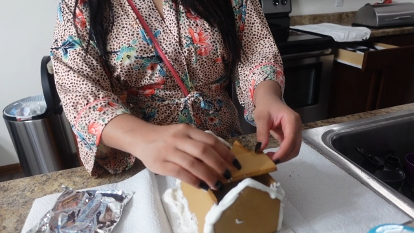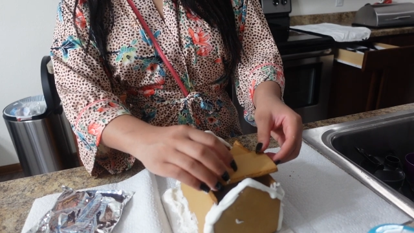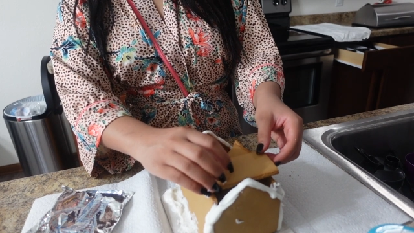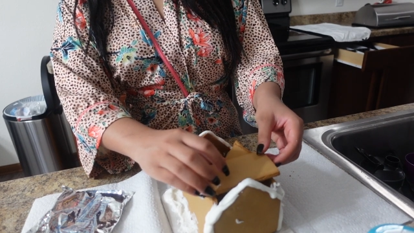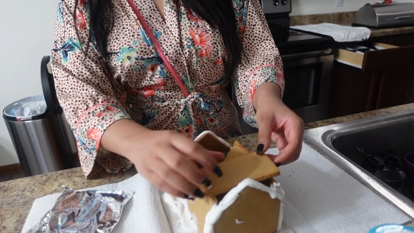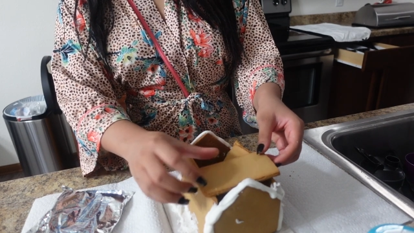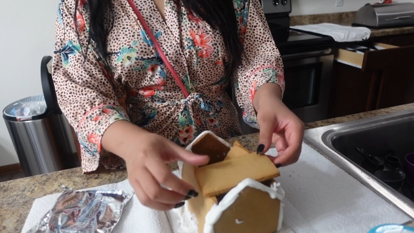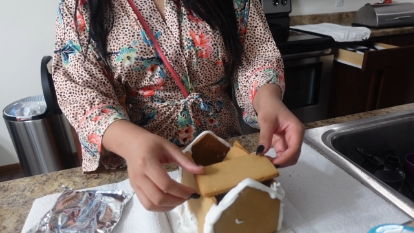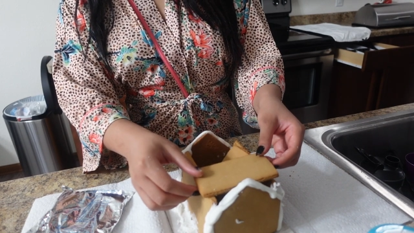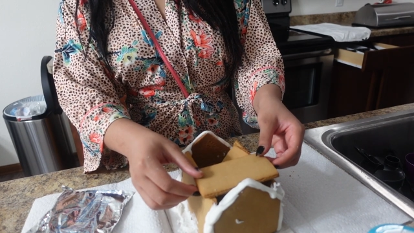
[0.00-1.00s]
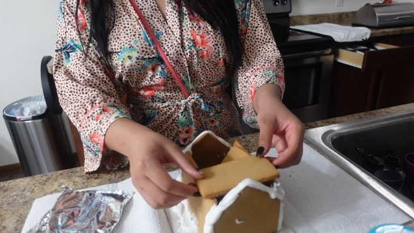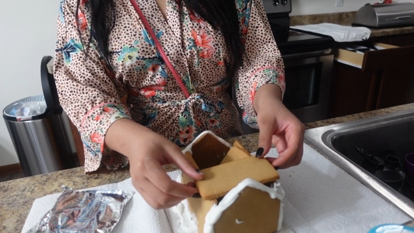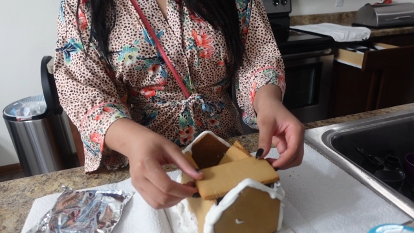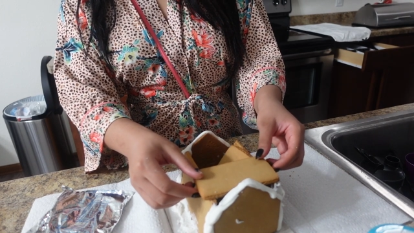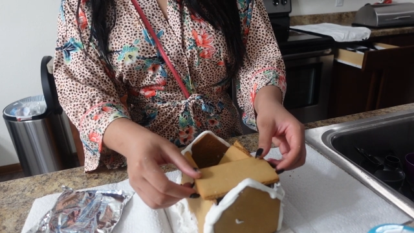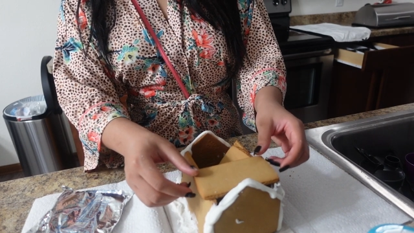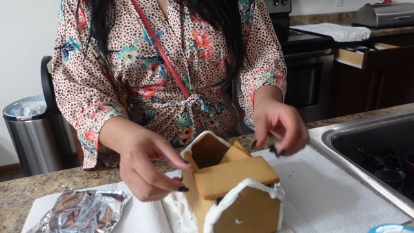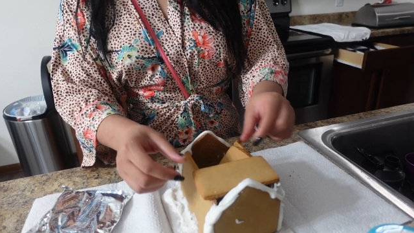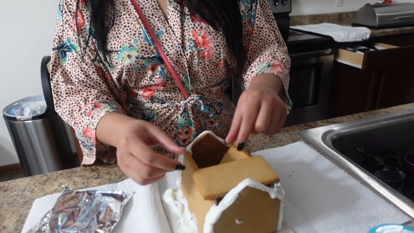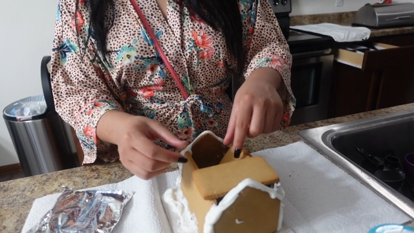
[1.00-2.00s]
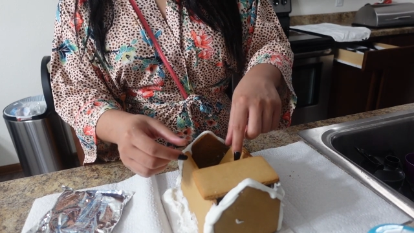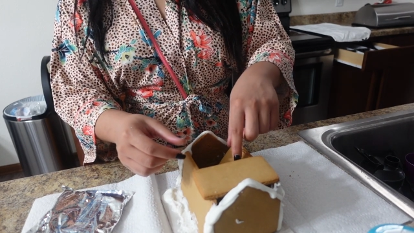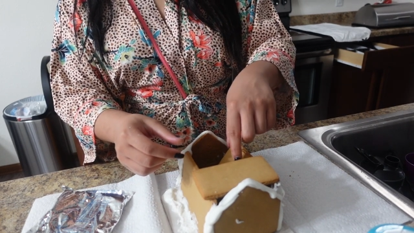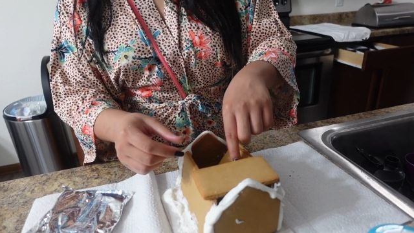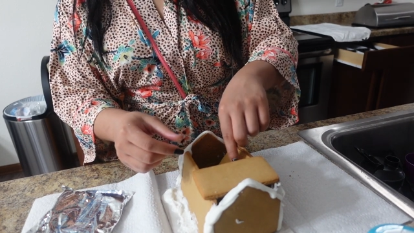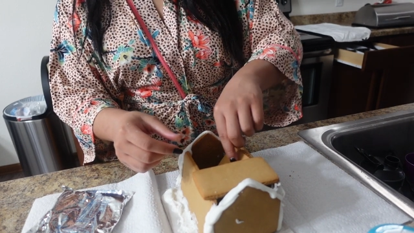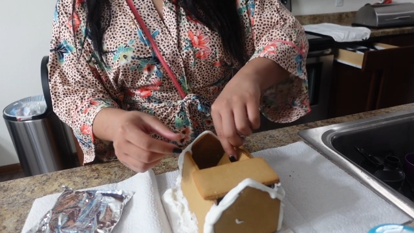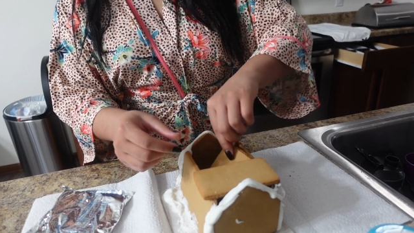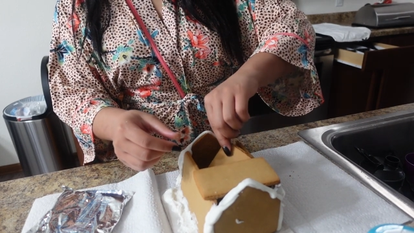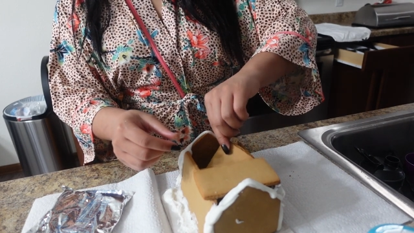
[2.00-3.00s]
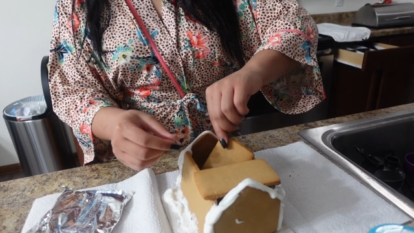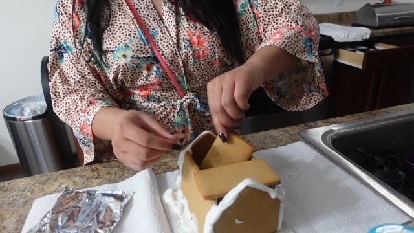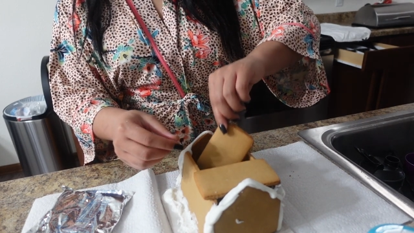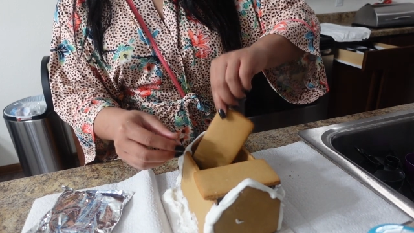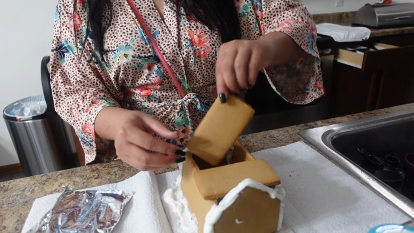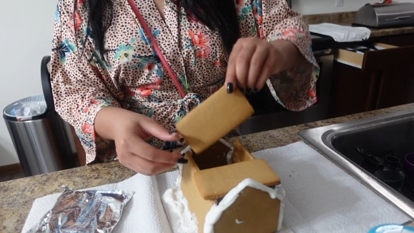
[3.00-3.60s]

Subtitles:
No face is visible, so there are no lips to read.